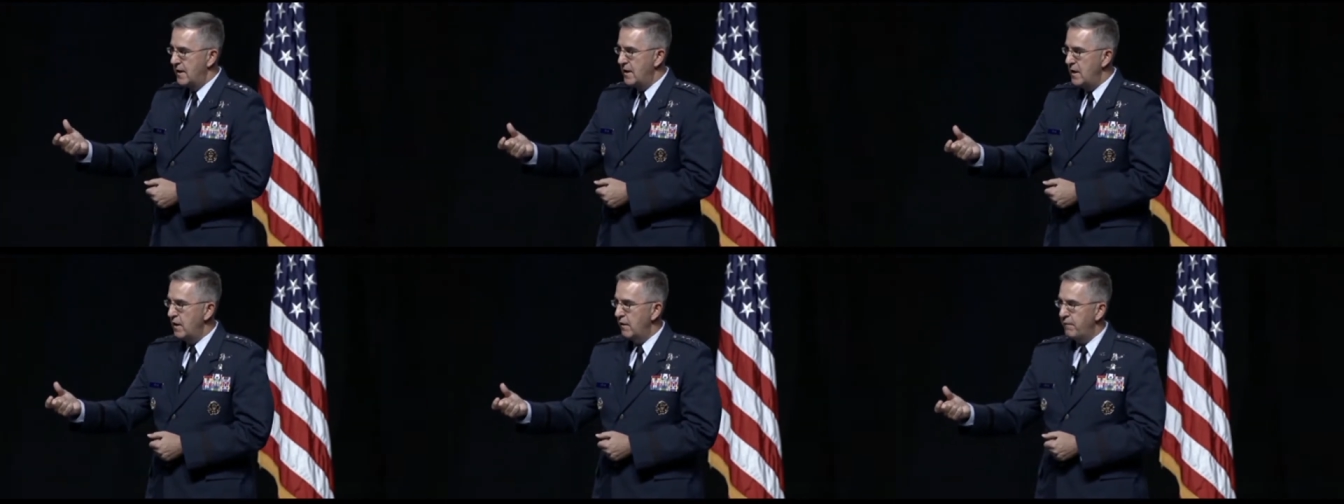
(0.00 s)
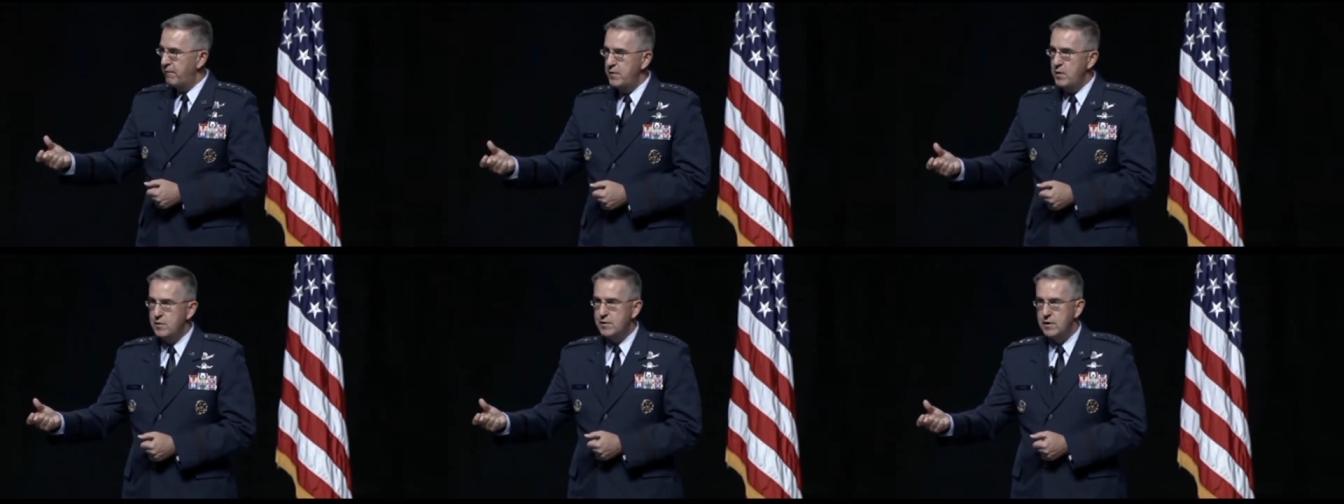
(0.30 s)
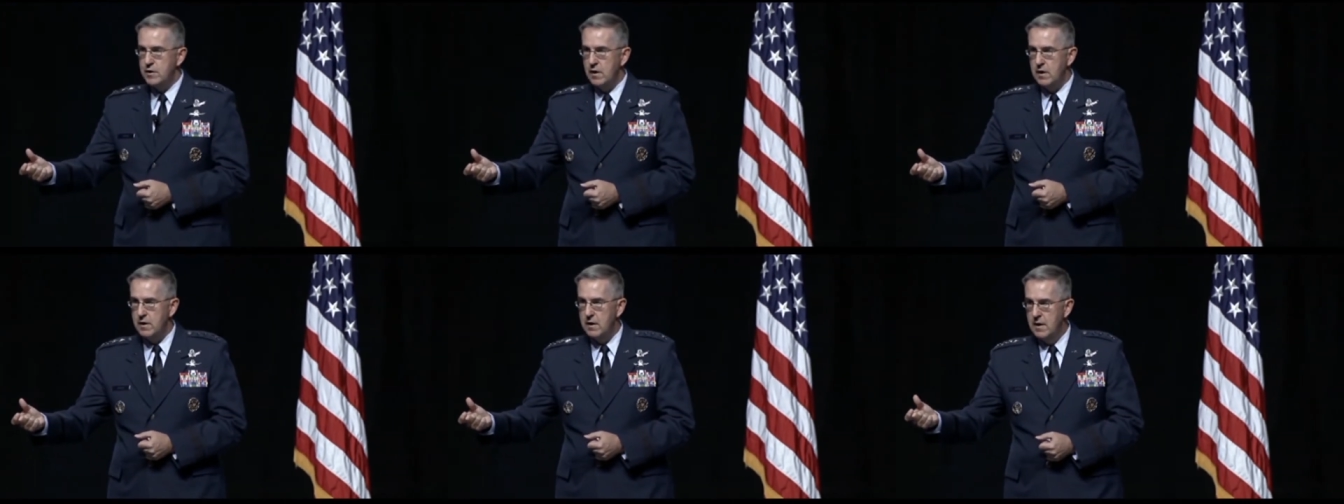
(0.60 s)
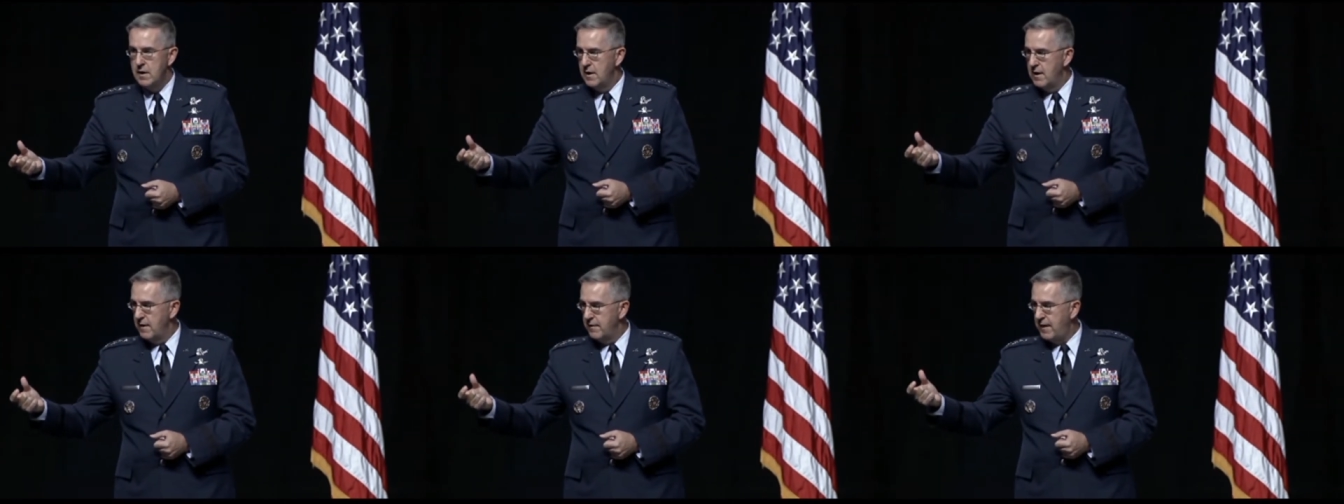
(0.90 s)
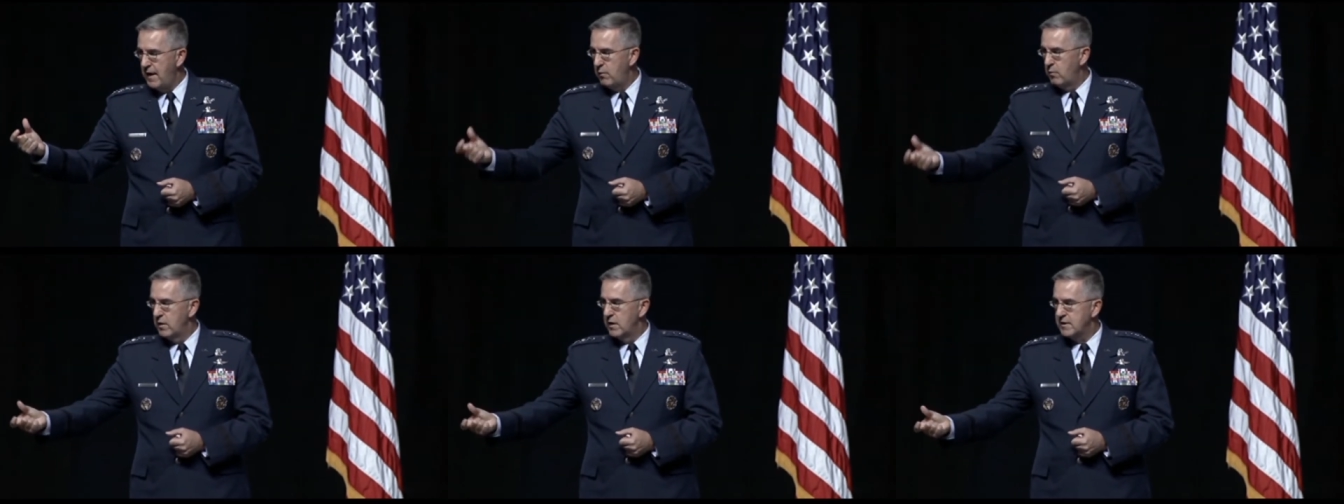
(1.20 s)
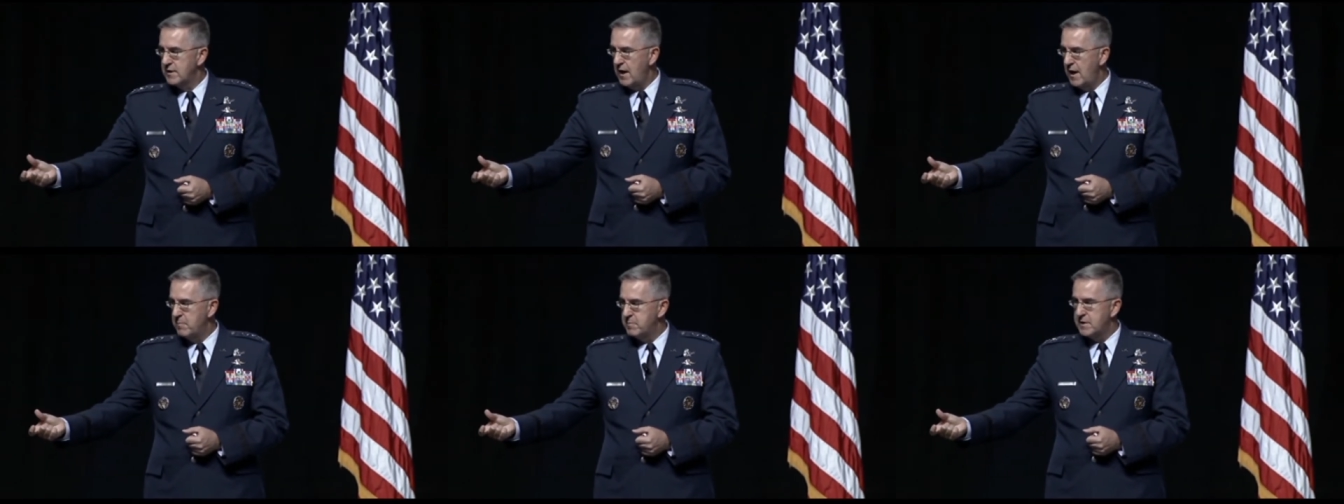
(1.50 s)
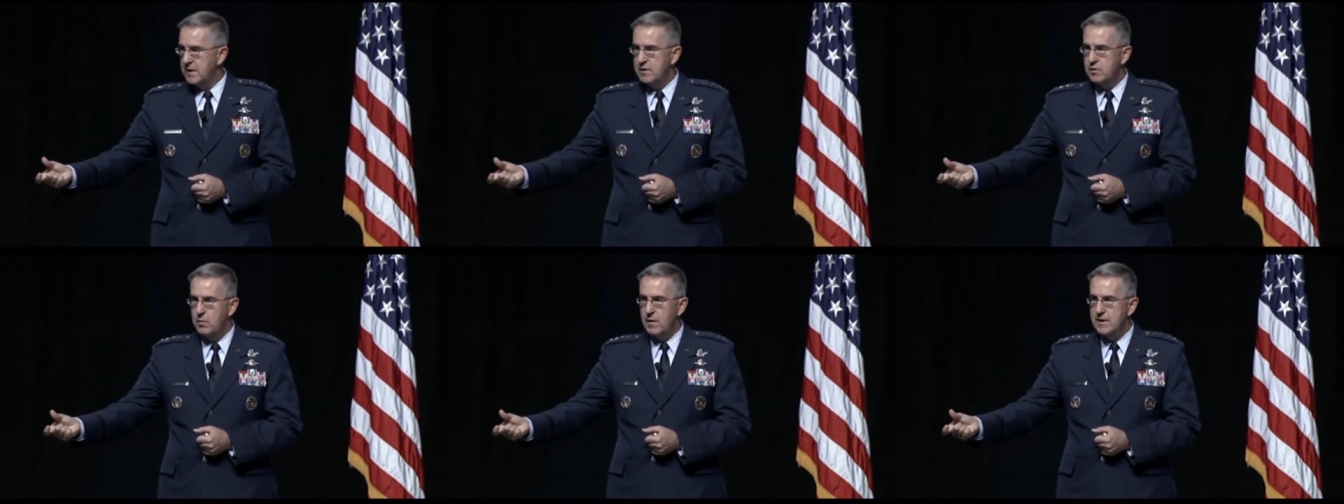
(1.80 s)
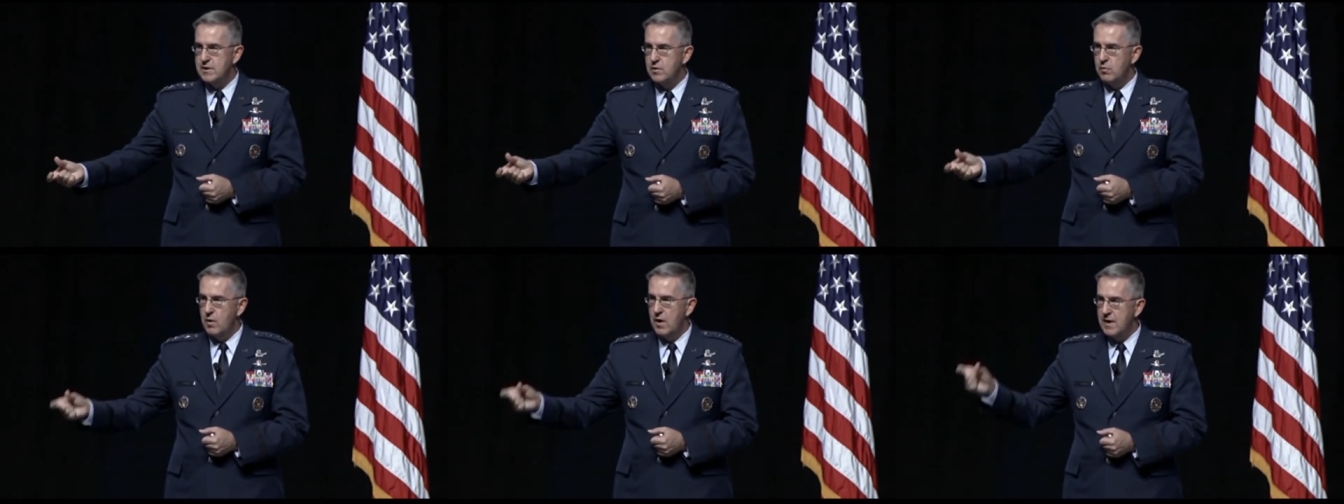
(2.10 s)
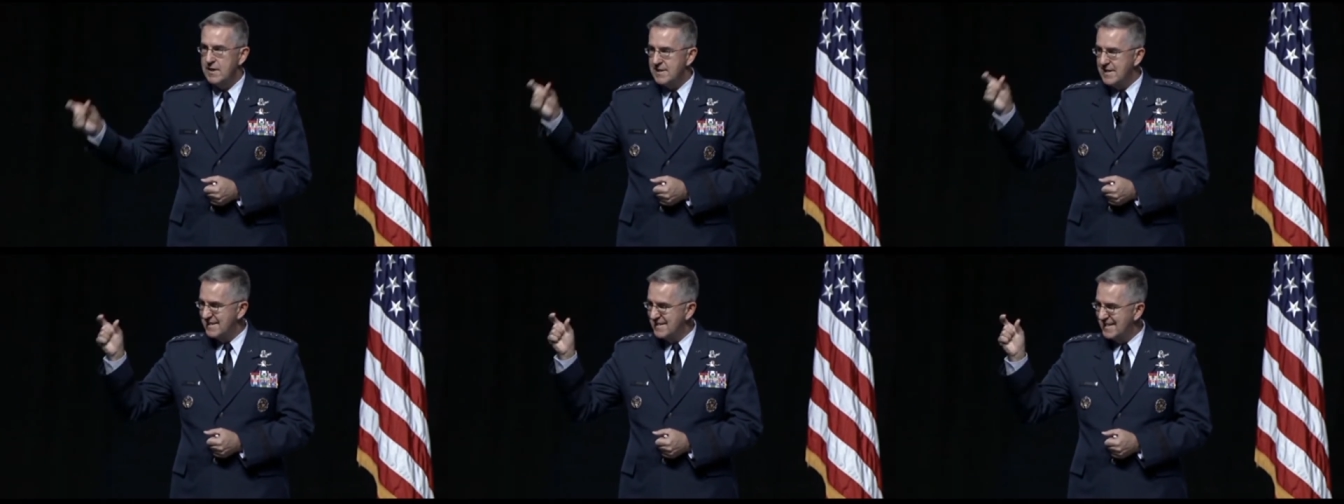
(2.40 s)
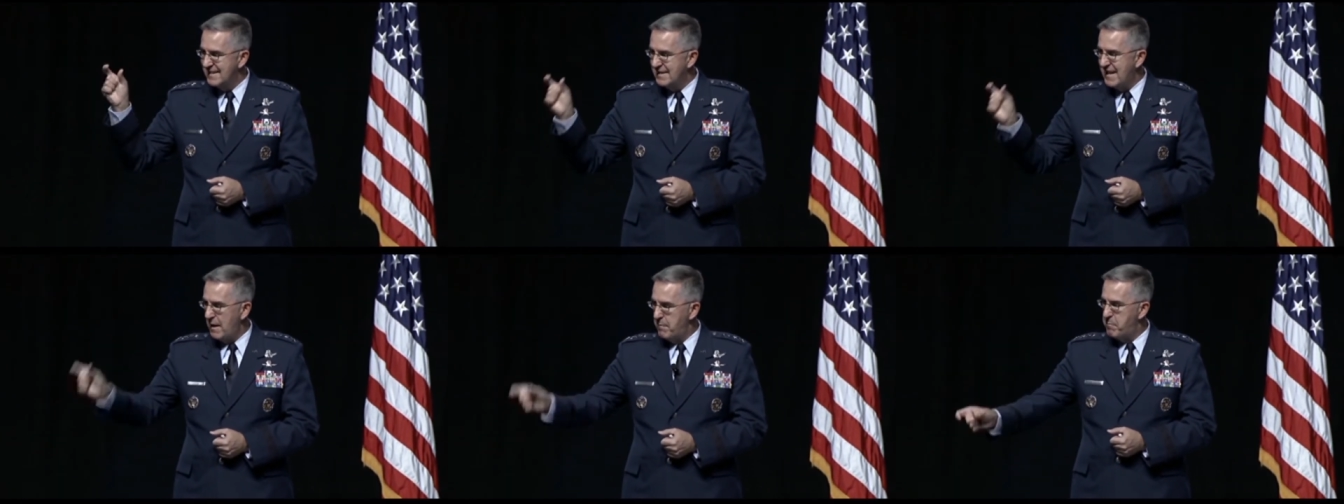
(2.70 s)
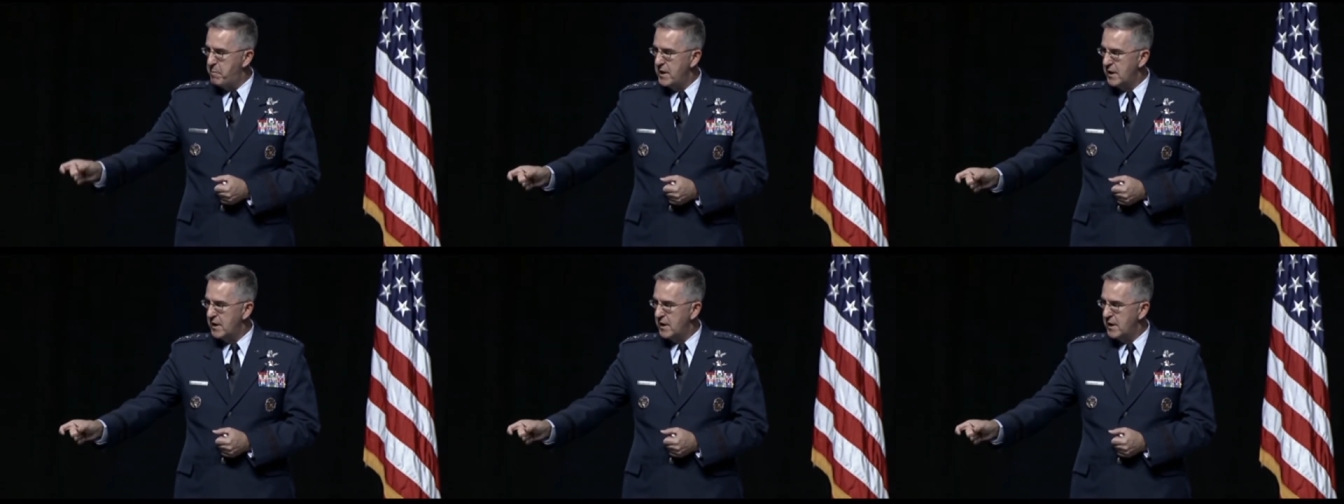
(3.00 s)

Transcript: and in the near future, that real time situational awareness is